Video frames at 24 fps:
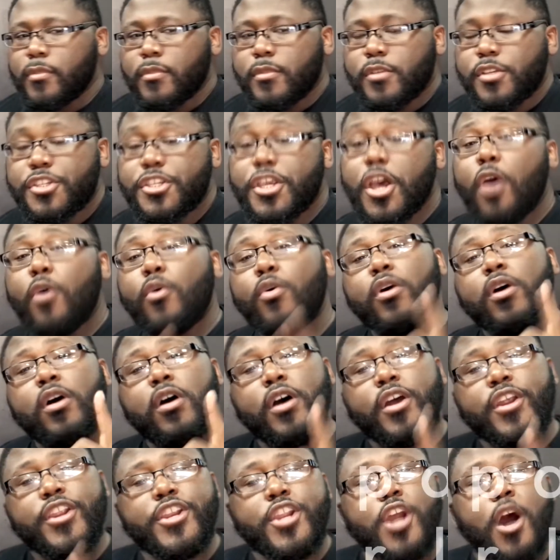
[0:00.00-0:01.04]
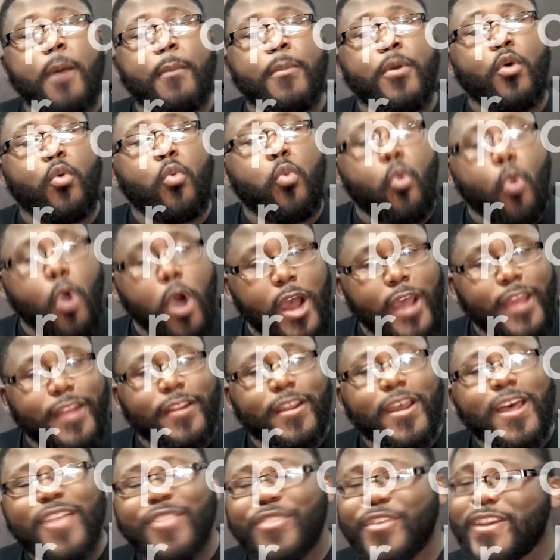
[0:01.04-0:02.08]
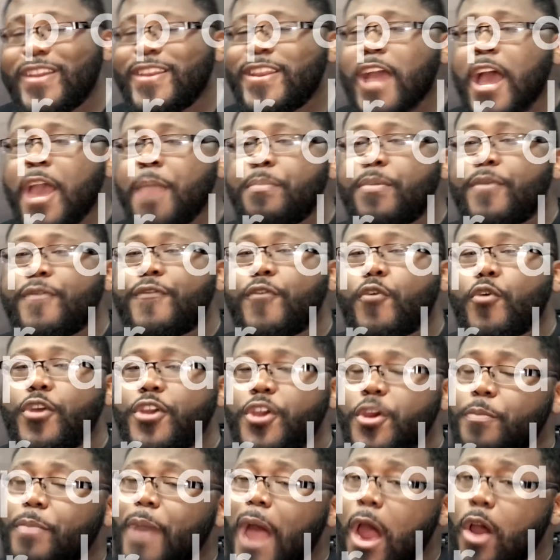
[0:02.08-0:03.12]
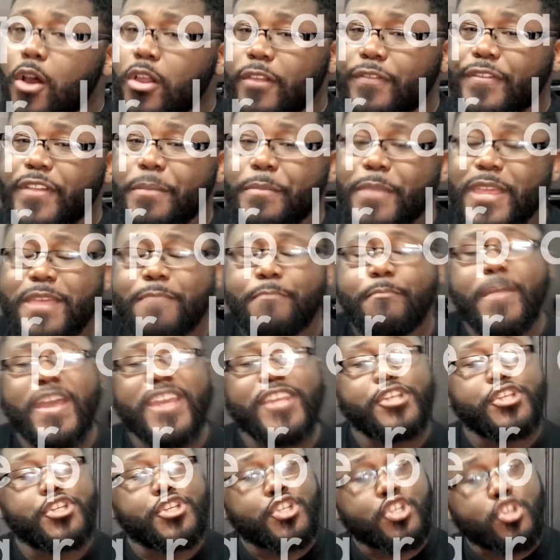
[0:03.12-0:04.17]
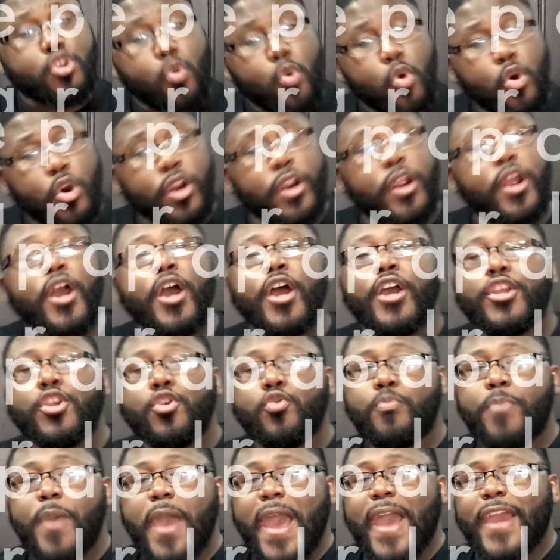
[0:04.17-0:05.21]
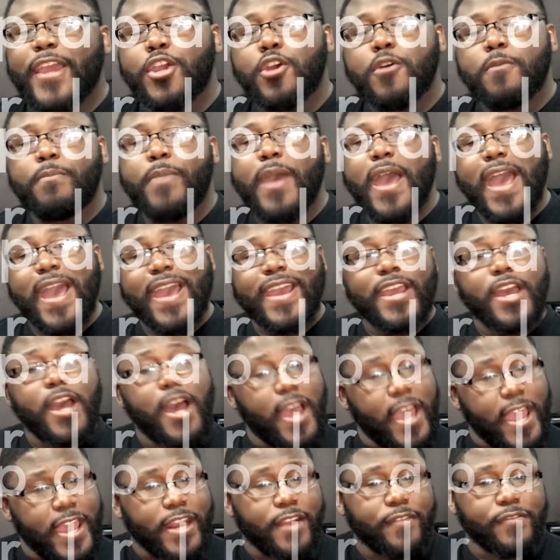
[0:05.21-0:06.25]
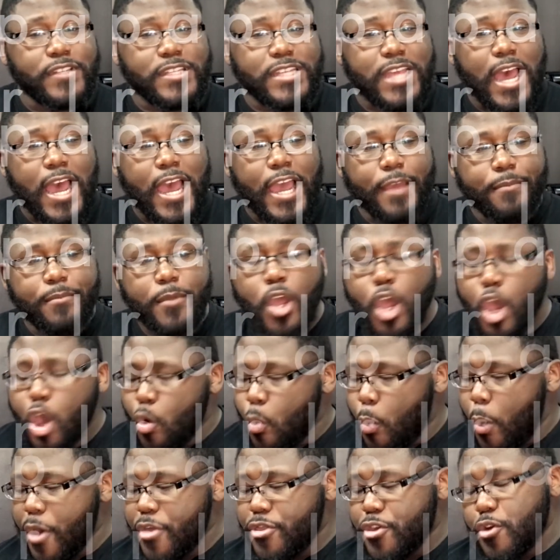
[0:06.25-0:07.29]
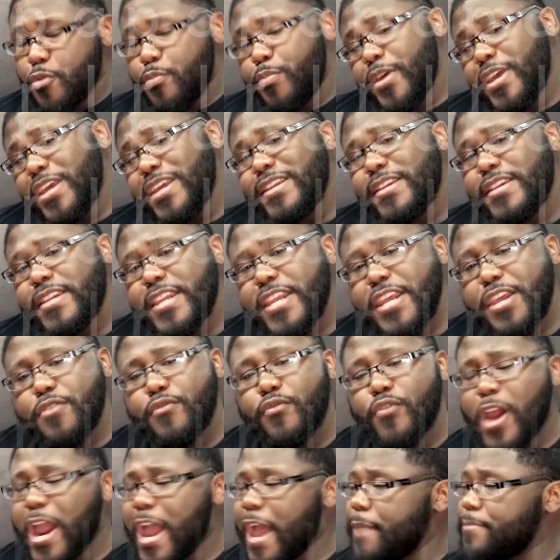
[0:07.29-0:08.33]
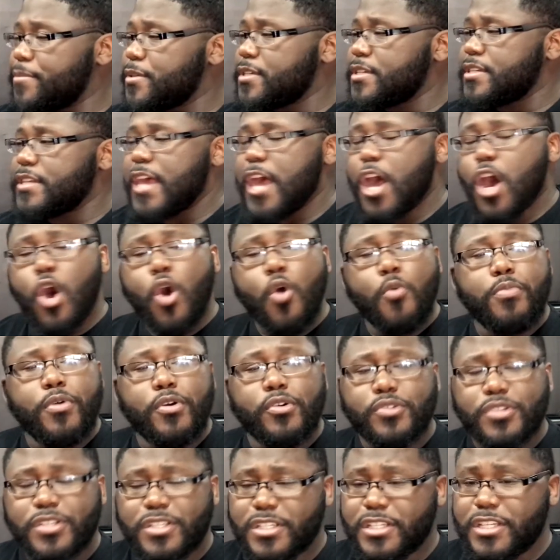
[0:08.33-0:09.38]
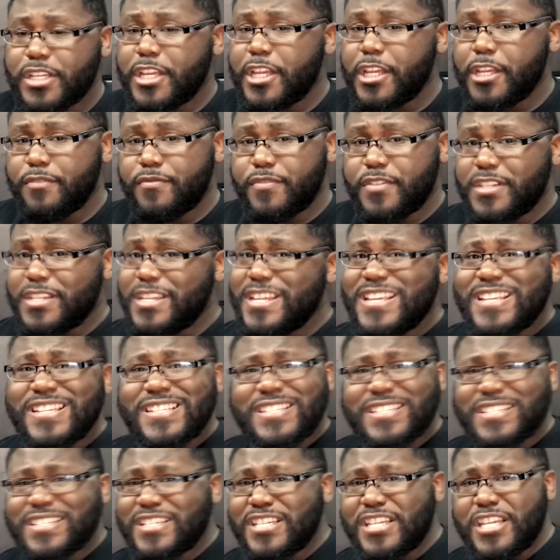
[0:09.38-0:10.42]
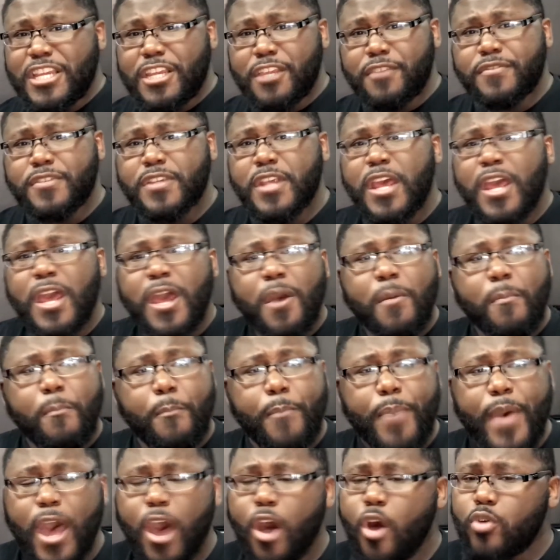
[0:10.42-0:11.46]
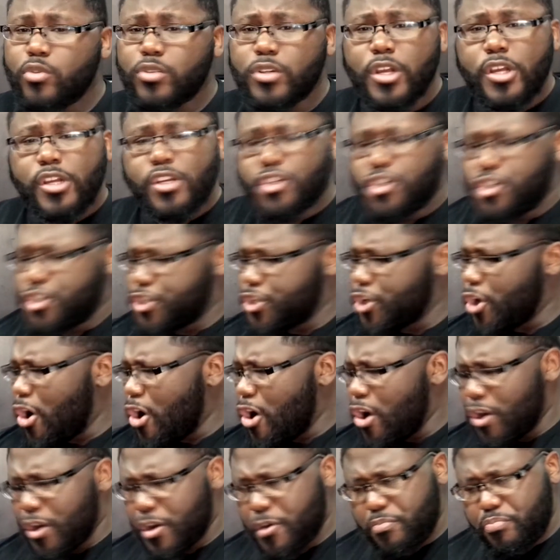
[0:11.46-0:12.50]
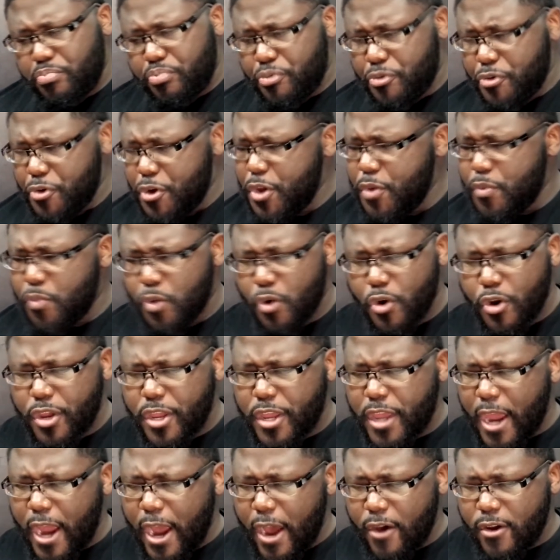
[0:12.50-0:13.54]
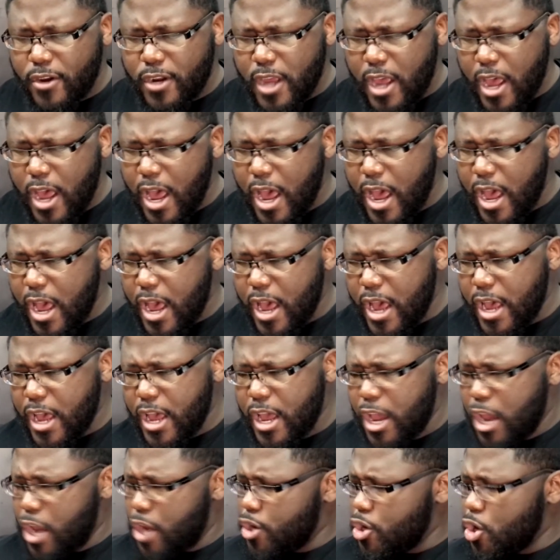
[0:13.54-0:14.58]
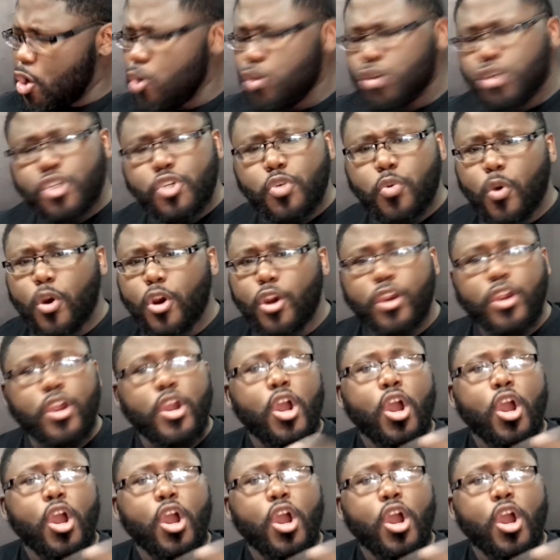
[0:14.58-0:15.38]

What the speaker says: So, number one, the night before your powerlifting meet, make sure you pack your bag ahead of time. Whether it be knee wraps, elbow sleeves, knee sleeves, belt, chalk, pre-workout, no short,